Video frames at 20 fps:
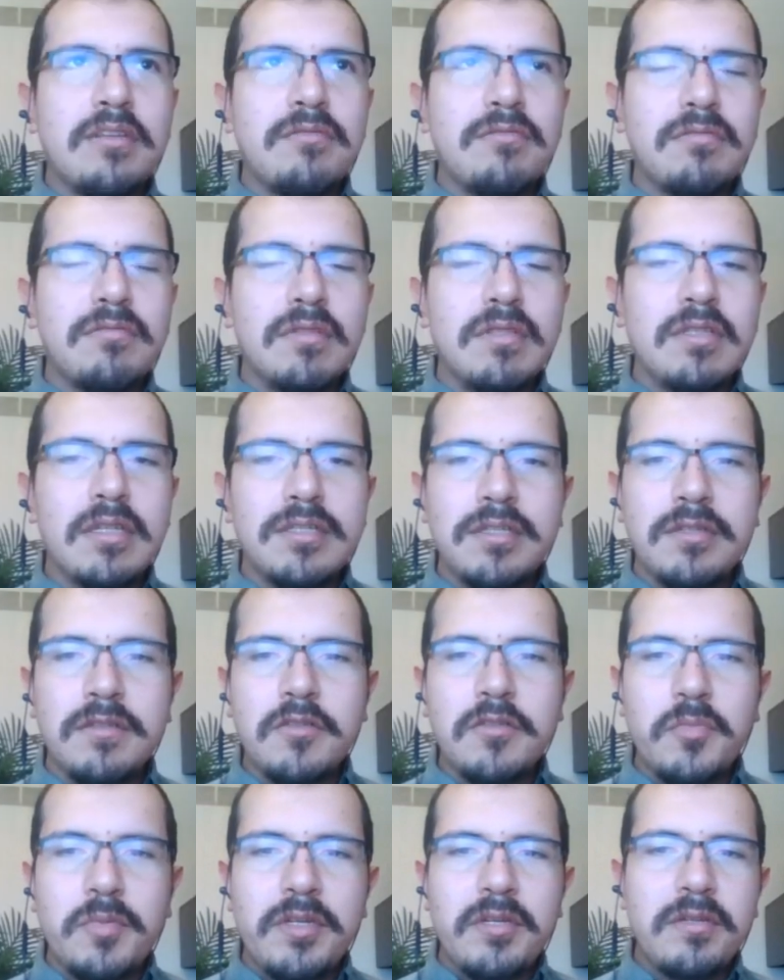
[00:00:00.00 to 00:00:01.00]
you touch a
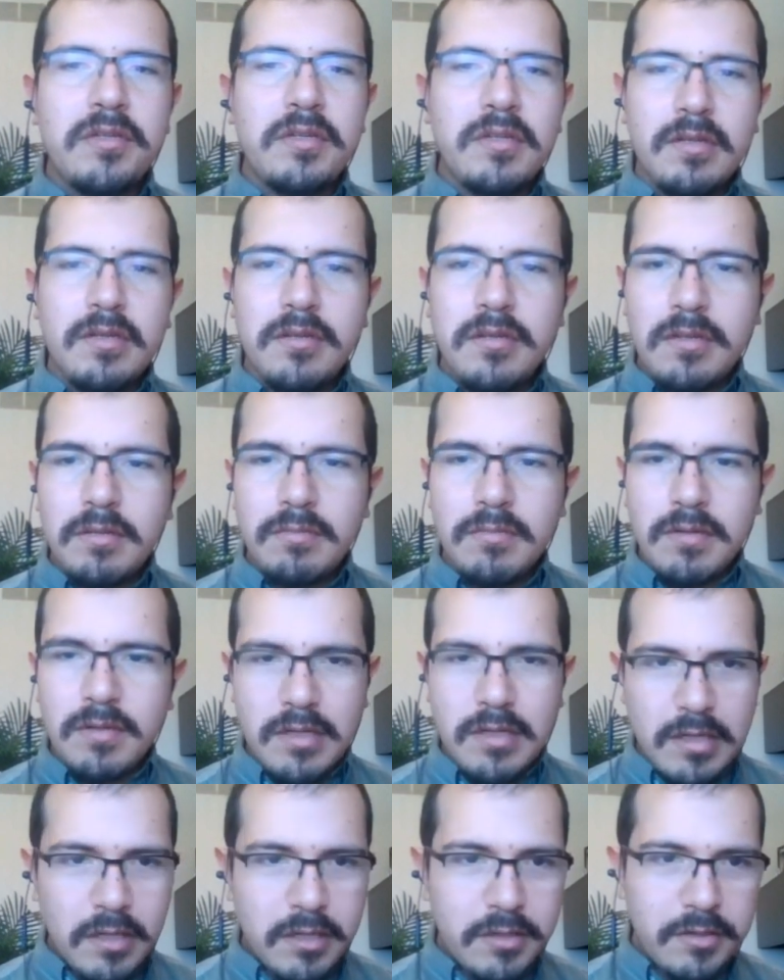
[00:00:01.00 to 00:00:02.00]
little bit on, on
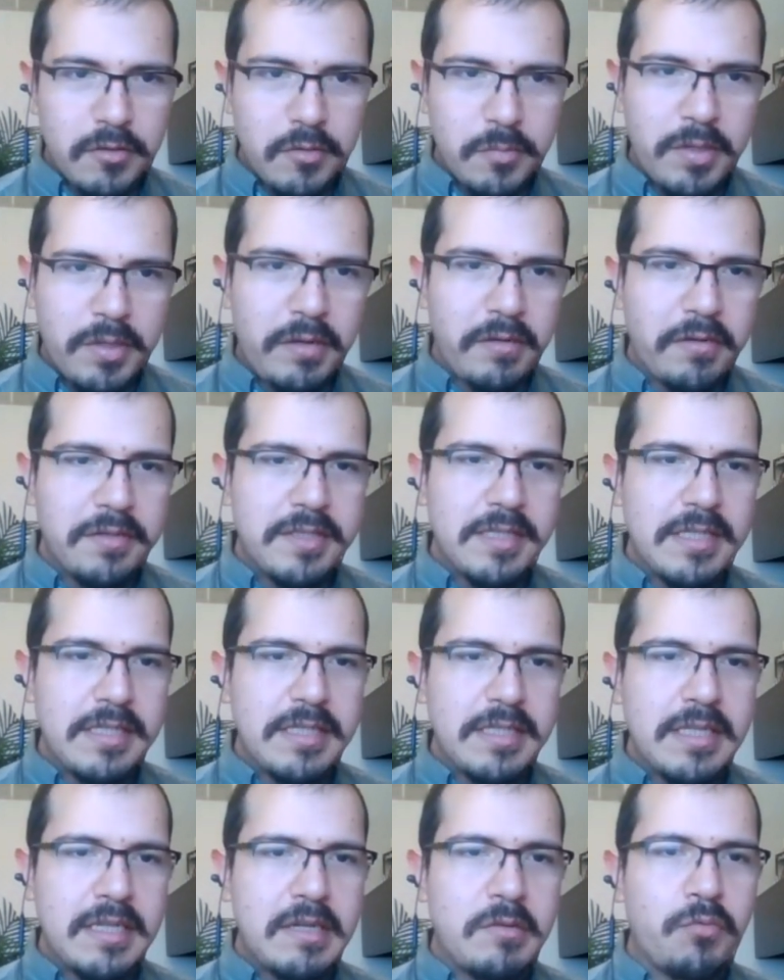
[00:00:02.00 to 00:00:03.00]
condo
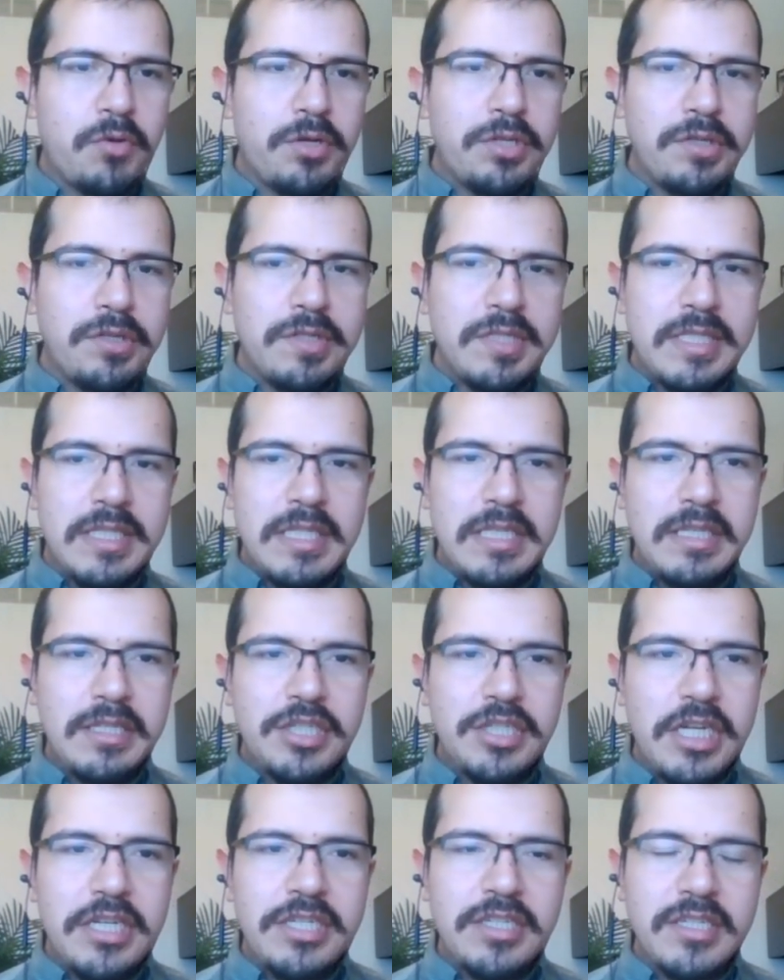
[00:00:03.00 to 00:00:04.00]
policies and what you're seeing
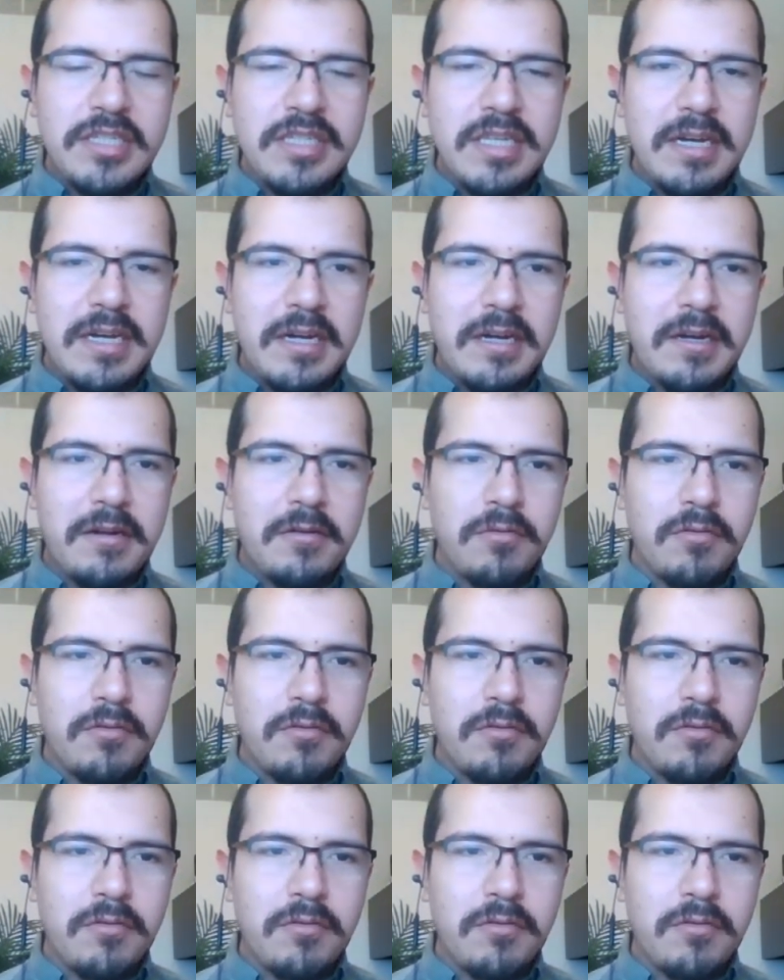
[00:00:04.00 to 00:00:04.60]
changes there?